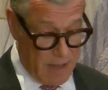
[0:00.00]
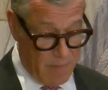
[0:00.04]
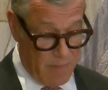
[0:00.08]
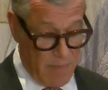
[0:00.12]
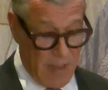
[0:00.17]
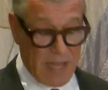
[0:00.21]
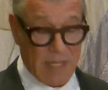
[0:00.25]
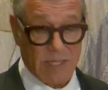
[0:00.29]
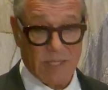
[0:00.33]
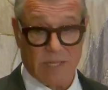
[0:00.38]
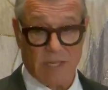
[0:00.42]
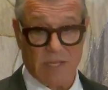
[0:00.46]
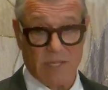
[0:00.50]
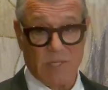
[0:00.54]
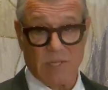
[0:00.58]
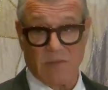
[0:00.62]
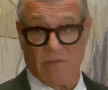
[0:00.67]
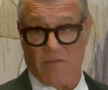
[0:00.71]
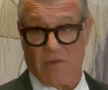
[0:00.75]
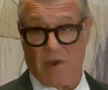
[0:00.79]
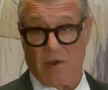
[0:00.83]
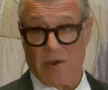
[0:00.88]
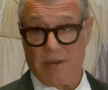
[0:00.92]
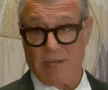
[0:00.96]
makes this a
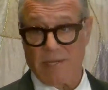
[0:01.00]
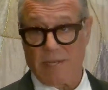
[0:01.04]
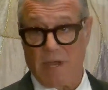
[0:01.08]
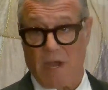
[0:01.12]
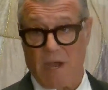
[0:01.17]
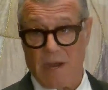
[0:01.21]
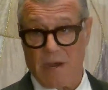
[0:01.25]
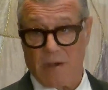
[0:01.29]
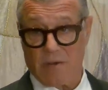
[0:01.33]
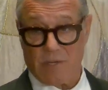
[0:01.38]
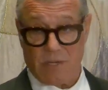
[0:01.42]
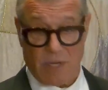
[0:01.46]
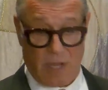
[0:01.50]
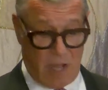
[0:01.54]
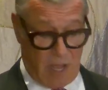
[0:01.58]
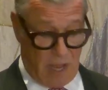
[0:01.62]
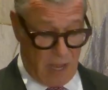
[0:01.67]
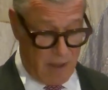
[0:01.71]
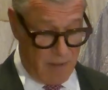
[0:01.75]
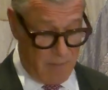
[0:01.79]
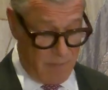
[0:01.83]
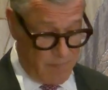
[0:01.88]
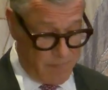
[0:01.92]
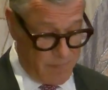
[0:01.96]
very dire time.